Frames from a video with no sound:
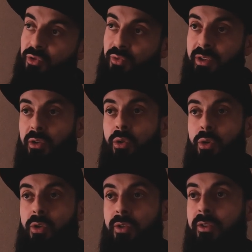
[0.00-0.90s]
to
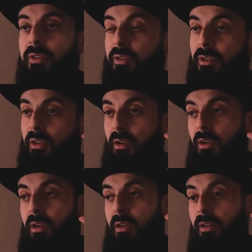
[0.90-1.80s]
record
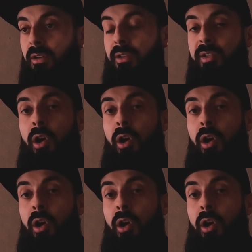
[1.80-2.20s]
the